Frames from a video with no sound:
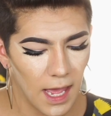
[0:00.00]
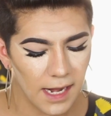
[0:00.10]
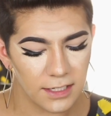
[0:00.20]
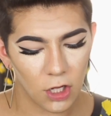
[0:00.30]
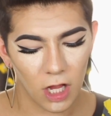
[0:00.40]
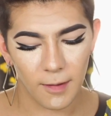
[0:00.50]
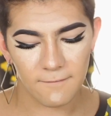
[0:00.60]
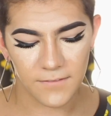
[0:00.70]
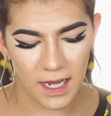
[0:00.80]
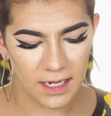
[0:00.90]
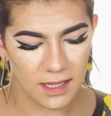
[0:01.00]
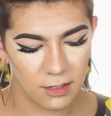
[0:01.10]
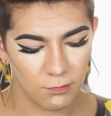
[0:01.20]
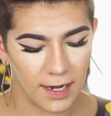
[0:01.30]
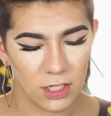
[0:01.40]
And it's all about finding
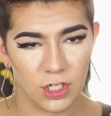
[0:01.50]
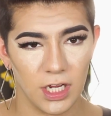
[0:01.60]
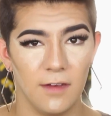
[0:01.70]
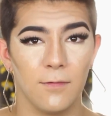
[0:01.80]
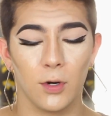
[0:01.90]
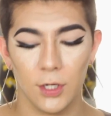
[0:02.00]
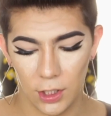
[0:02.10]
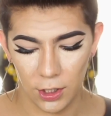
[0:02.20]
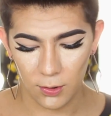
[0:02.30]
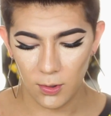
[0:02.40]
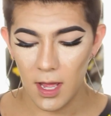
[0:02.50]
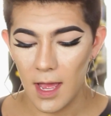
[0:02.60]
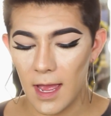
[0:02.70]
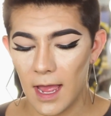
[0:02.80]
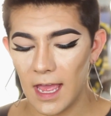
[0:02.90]
the right shade for you.
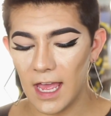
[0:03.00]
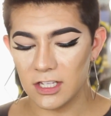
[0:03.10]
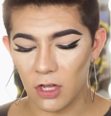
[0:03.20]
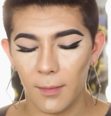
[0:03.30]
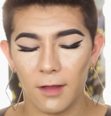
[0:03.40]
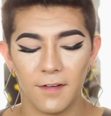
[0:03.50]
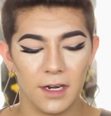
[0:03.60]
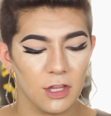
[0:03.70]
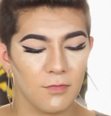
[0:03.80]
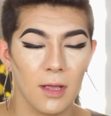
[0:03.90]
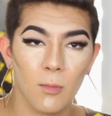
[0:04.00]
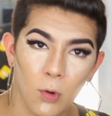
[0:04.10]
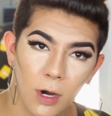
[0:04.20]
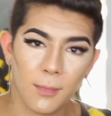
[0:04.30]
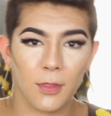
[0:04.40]
It's all about finding the right
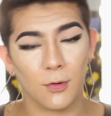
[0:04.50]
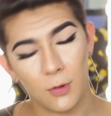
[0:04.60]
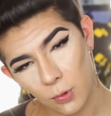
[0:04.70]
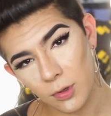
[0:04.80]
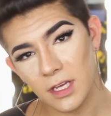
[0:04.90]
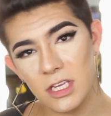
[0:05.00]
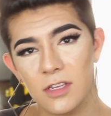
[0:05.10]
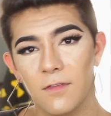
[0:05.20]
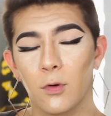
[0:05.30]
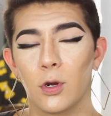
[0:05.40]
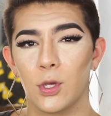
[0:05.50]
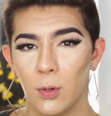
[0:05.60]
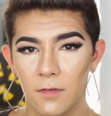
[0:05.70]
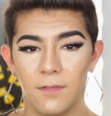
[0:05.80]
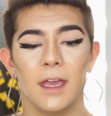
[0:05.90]
warmth or coolness for
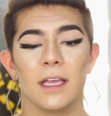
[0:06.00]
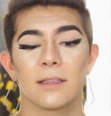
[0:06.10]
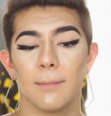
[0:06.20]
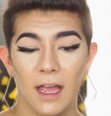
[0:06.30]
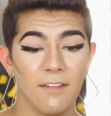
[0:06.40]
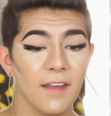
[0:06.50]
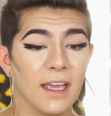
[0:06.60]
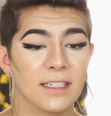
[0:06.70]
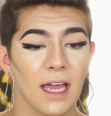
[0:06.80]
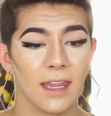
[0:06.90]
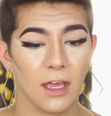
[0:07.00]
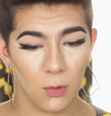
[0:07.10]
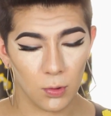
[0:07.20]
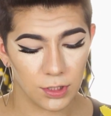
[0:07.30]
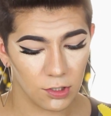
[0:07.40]
your face. My face, I like
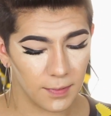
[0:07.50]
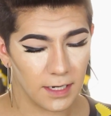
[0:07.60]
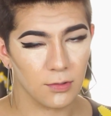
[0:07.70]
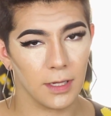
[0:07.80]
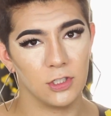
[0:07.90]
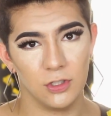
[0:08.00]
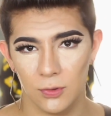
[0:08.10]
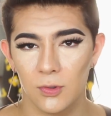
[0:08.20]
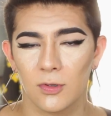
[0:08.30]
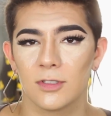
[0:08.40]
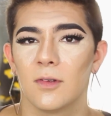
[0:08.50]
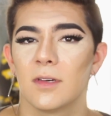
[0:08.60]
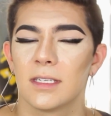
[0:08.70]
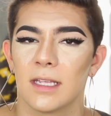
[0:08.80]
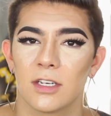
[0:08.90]
cool tone, but I don't like too cool tone
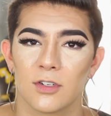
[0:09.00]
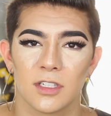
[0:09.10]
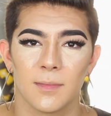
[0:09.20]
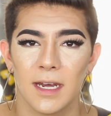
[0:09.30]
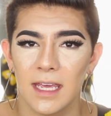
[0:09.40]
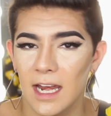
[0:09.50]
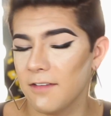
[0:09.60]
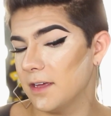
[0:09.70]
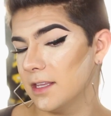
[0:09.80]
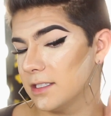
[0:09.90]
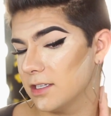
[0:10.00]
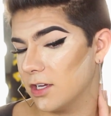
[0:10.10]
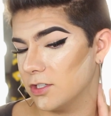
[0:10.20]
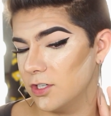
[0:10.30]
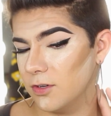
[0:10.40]
because then it turns muddy. And I find this
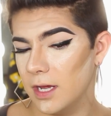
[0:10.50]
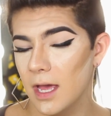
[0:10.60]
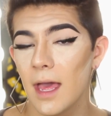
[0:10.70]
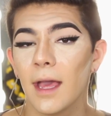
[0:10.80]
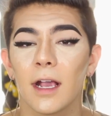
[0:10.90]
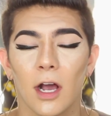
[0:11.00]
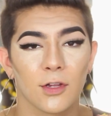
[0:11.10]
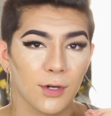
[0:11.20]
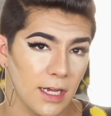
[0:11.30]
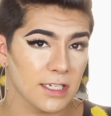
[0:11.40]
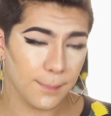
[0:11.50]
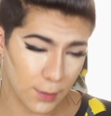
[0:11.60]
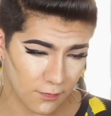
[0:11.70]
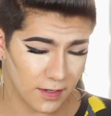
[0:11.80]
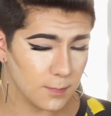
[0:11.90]
Natasha Denona color is
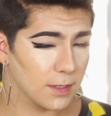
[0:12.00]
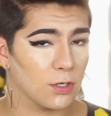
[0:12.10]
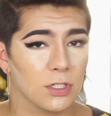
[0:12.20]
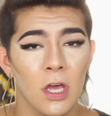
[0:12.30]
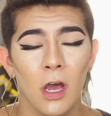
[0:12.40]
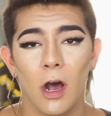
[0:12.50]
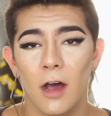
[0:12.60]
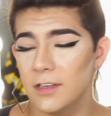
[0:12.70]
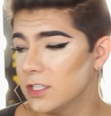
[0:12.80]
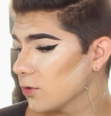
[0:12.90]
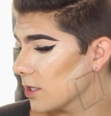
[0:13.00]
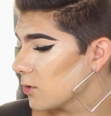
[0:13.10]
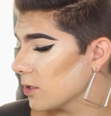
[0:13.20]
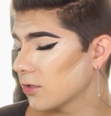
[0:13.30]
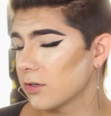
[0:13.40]
perfect, but there's obviously
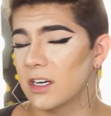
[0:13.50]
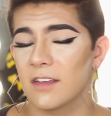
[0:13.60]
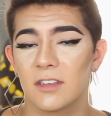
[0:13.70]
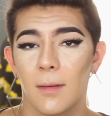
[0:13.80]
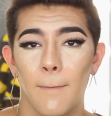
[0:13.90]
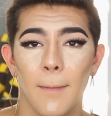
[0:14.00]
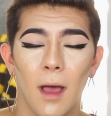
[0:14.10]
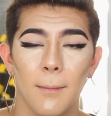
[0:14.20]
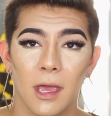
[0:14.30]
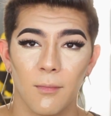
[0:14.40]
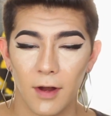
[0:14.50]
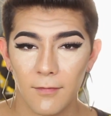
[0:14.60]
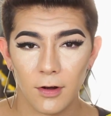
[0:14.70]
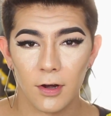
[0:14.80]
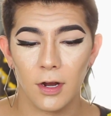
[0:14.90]
drugstore alternatives. Makeup
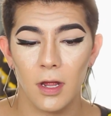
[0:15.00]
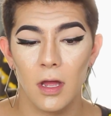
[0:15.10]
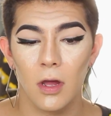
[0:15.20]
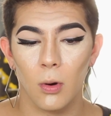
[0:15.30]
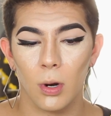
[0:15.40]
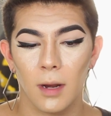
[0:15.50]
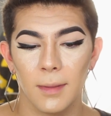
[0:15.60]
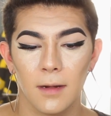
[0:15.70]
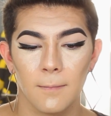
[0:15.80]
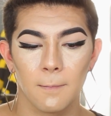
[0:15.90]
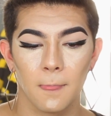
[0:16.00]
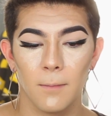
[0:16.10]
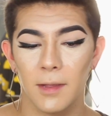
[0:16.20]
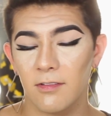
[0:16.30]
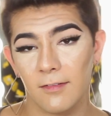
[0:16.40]
Forever, or I mean,
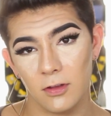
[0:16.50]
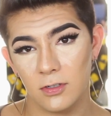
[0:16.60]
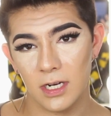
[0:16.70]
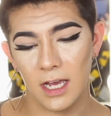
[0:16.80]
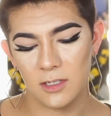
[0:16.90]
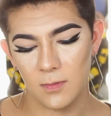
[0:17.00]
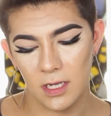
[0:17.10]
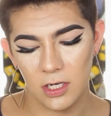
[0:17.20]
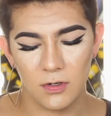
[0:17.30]
Makeup Revolution has one.